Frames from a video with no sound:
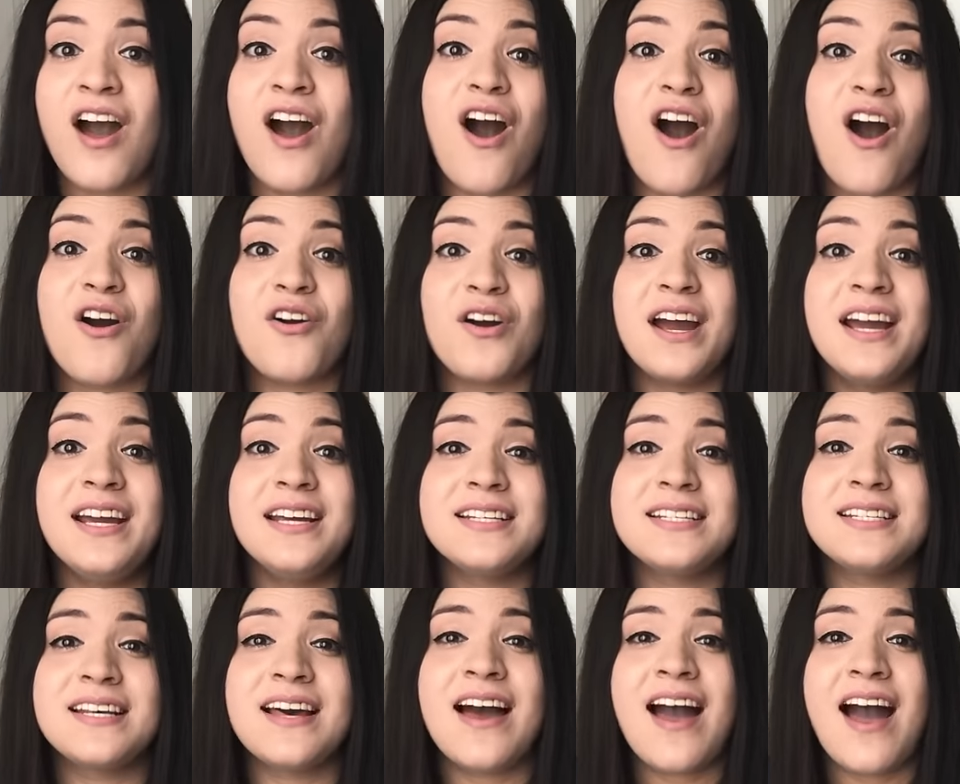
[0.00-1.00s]
All
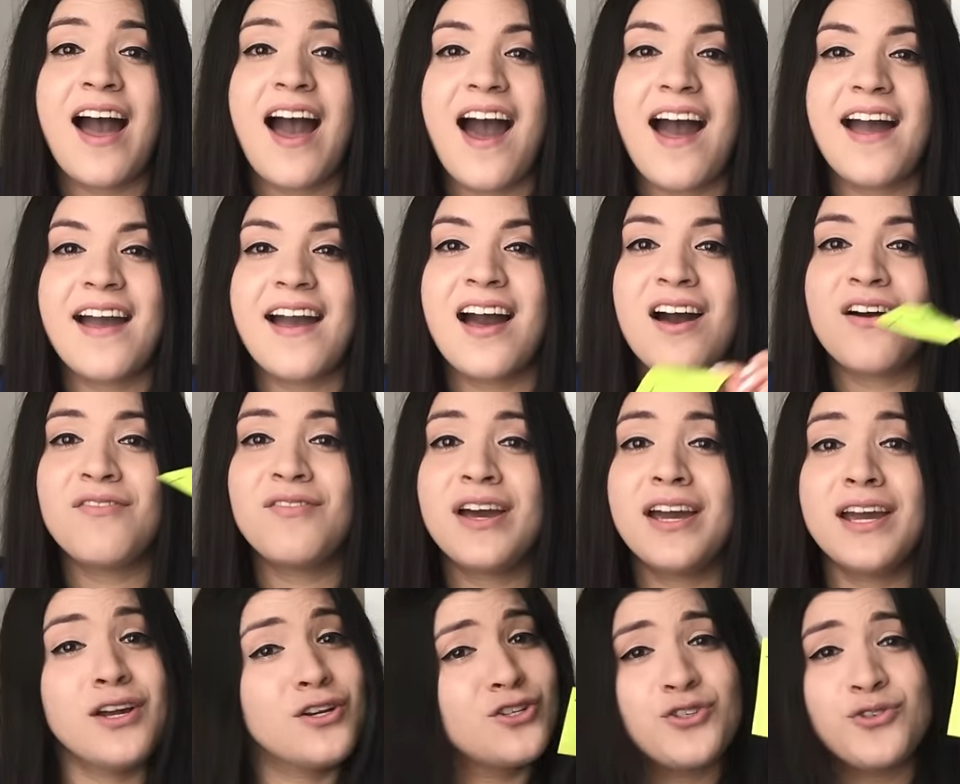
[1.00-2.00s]
right, I have
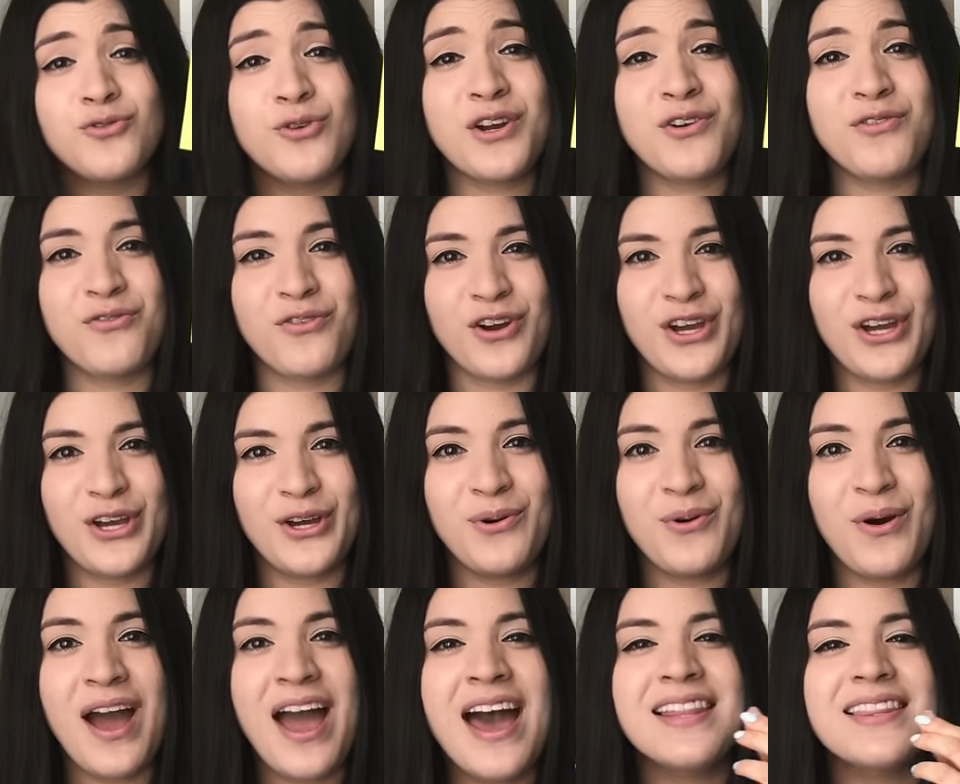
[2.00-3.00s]
a trick for you
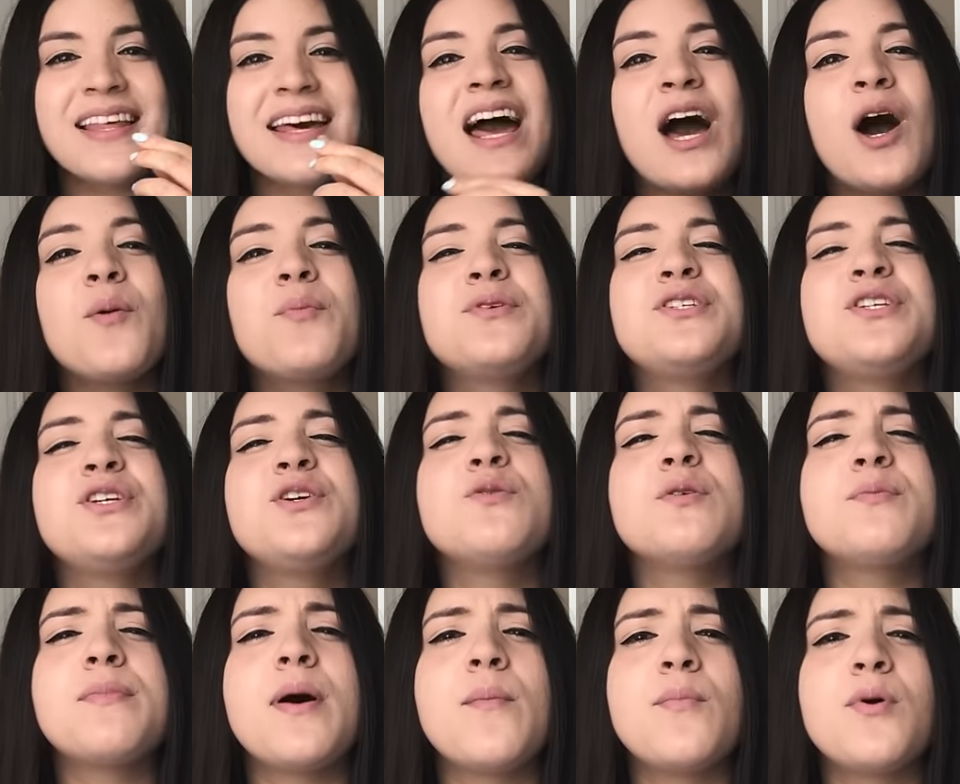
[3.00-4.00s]
that helps you
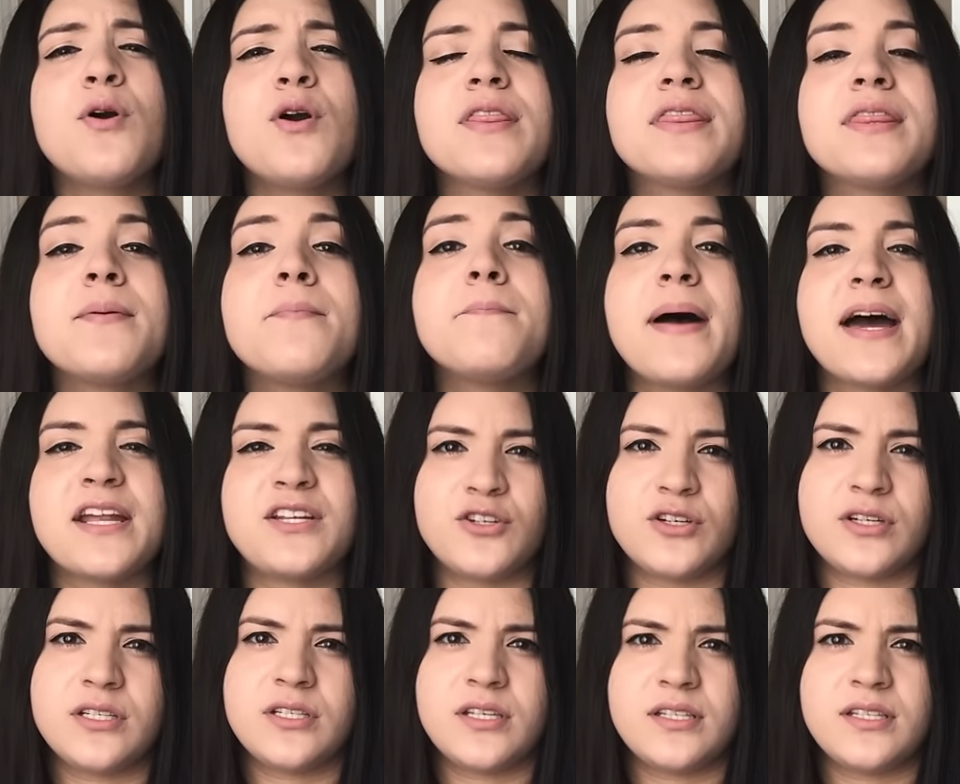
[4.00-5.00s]
remember the
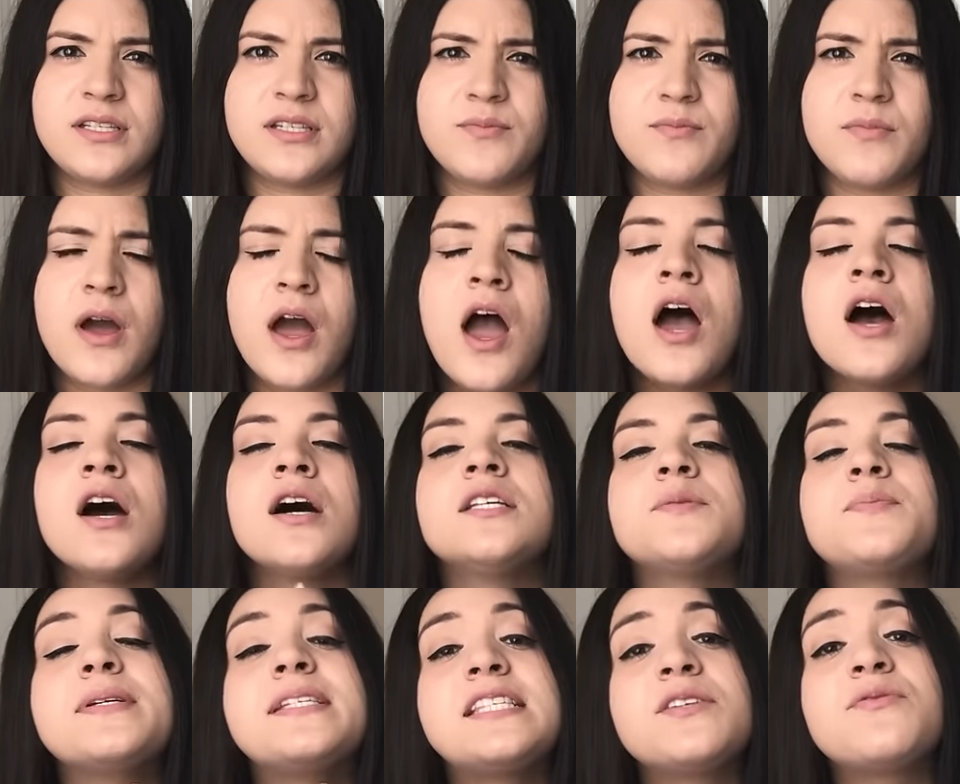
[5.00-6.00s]
metric system,
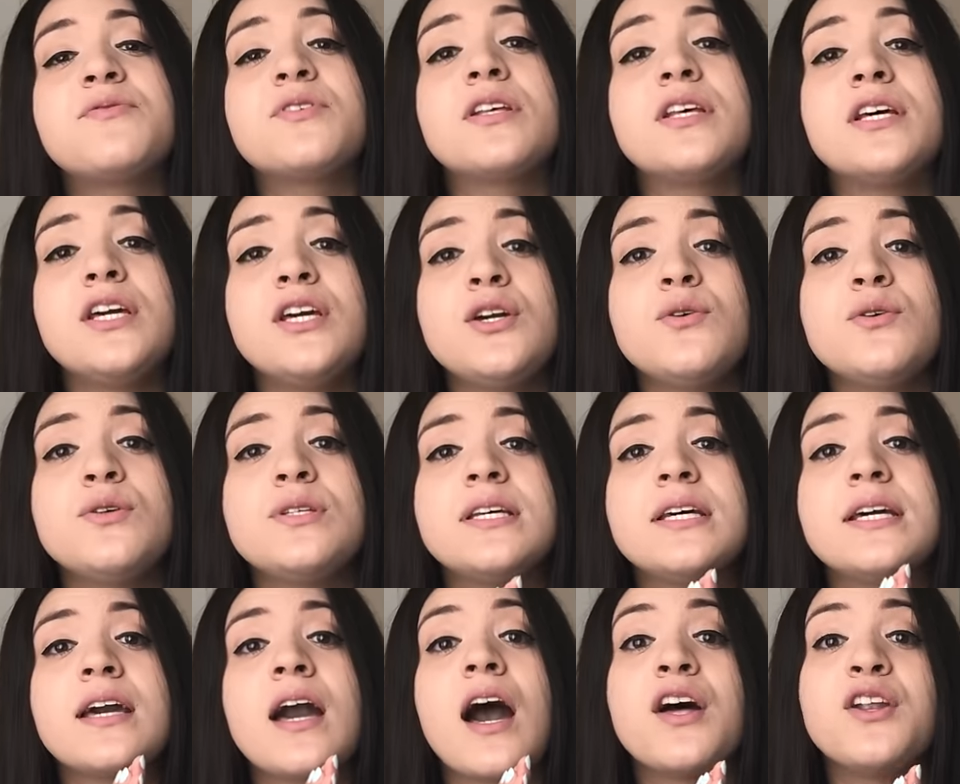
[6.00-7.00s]
specifically
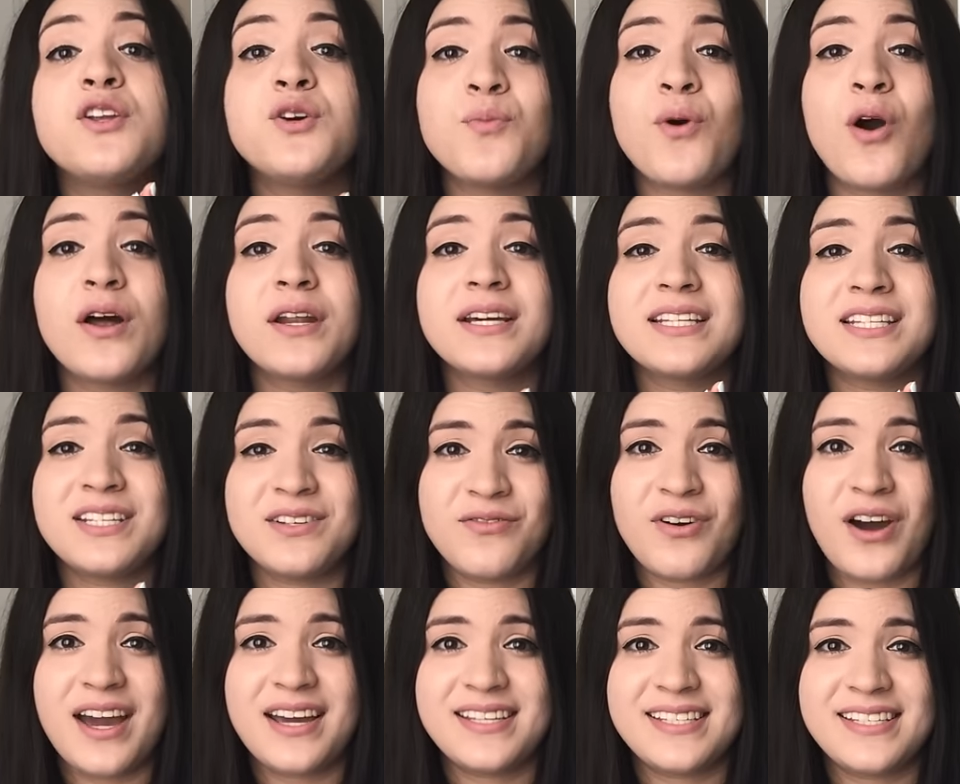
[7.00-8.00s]
using a mnemonic
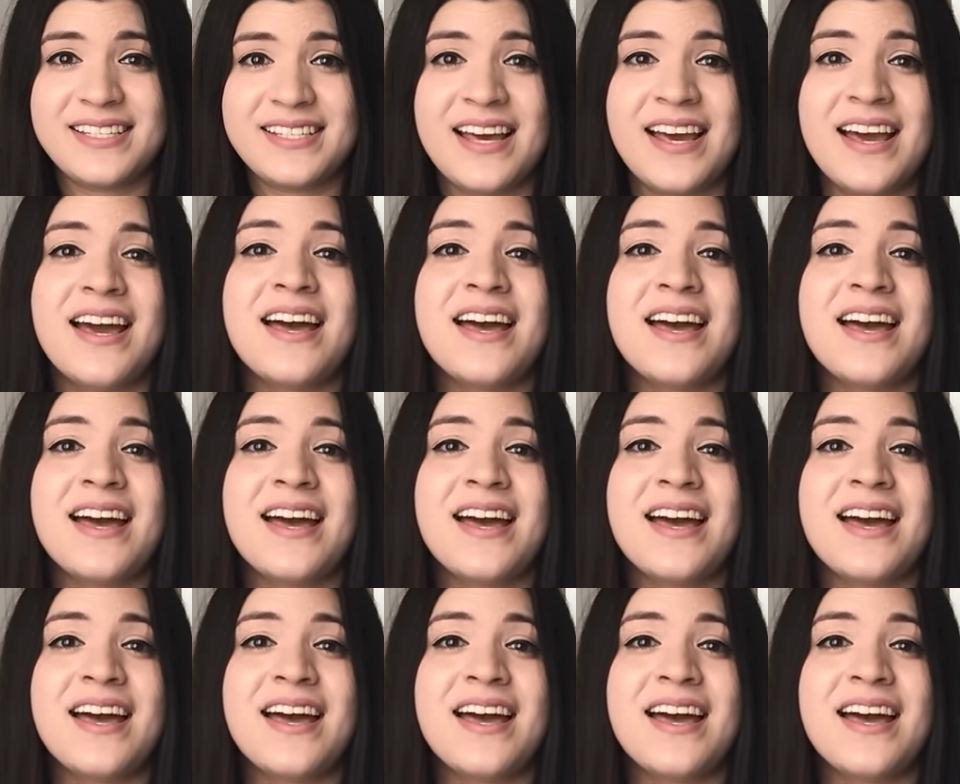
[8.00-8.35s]
device.